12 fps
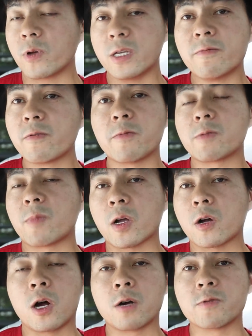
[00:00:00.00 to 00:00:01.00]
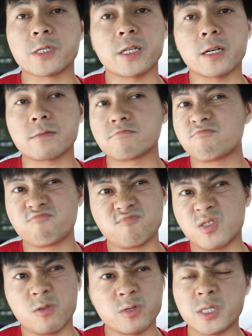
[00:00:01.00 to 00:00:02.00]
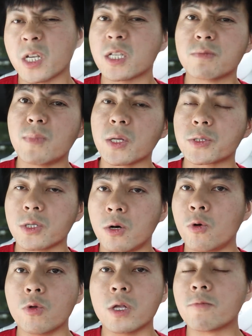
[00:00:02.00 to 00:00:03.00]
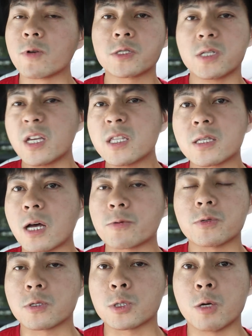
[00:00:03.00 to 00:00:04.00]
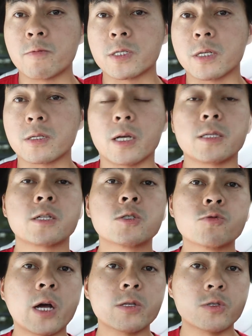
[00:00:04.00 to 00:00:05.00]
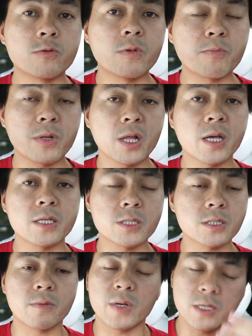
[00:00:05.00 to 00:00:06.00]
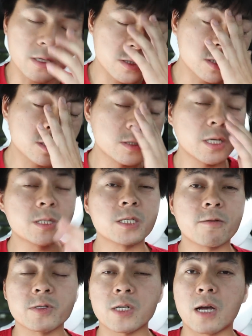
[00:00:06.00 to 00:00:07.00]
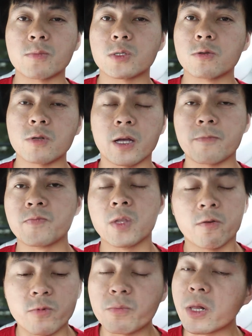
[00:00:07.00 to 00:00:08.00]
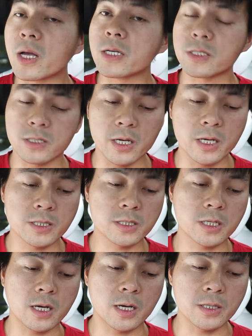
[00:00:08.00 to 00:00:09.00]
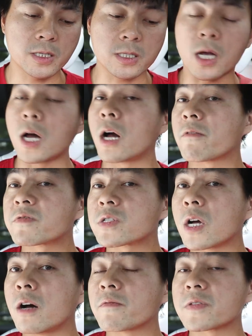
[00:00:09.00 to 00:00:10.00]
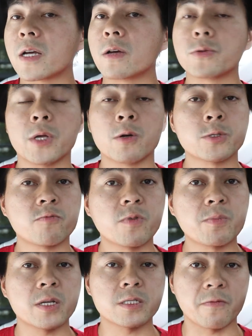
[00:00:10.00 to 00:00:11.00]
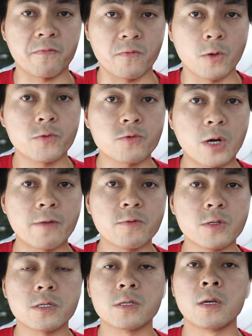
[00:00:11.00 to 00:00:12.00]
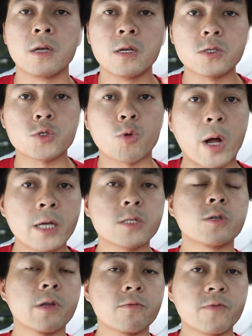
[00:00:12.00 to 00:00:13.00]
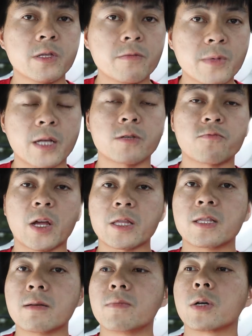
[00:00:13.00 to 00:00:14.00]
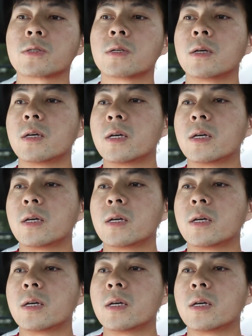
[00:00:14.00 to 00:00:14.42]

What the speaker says: even when my car was like 6 months old, it was in and out of the service center, and they tried to replace. I mean, they did several times to replace these half shafts. They also replaced the front drive unit, trying to get rid of that rattling. But